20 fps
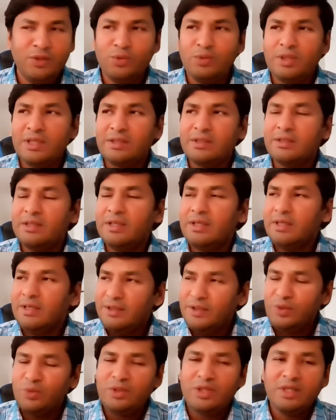You
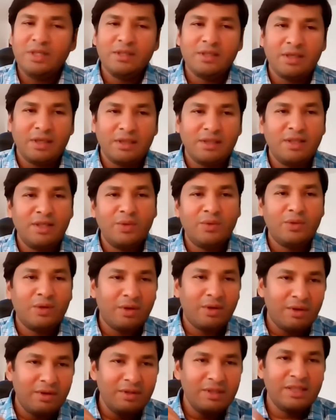can cut
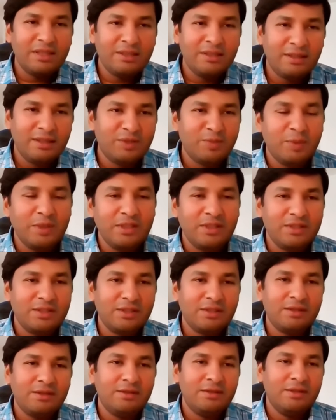down all the other
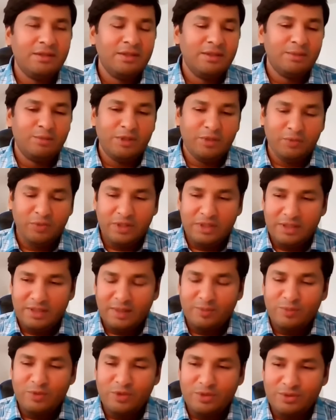expenditure. But when
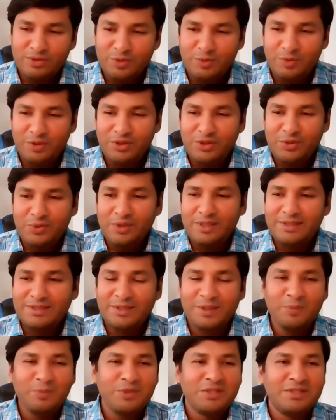it comes to
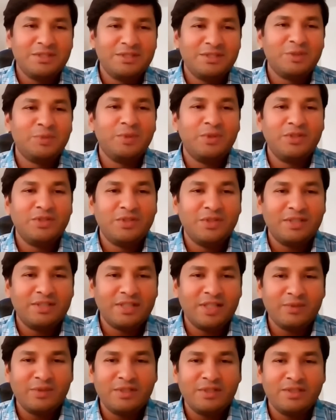spiritual trips, spiritual
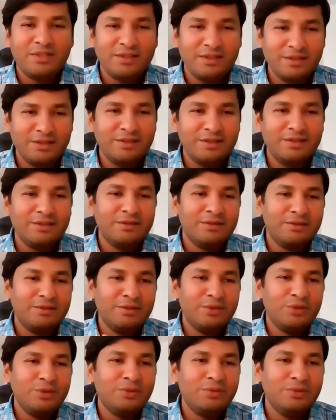travels,
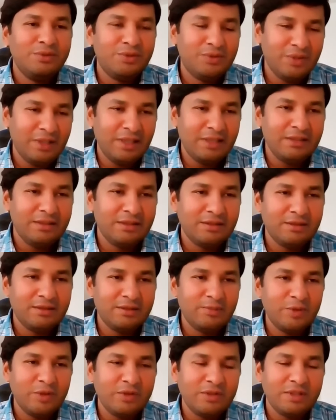do utilize
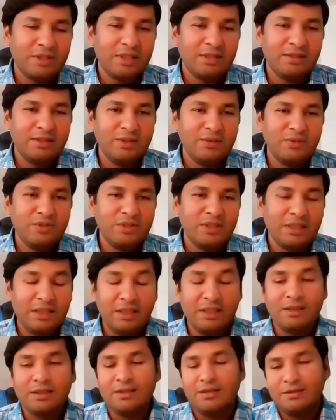it because that gives a
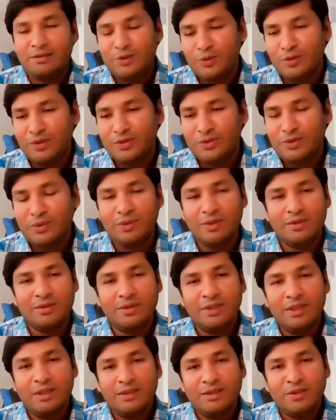kick to the soul.
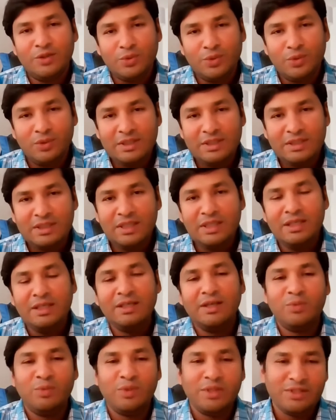The soul is
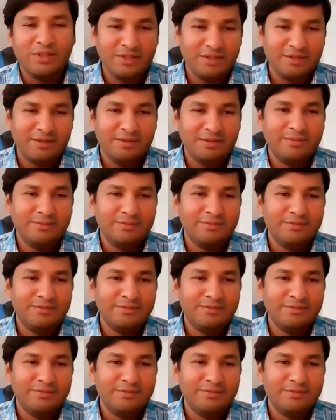seeking adventure.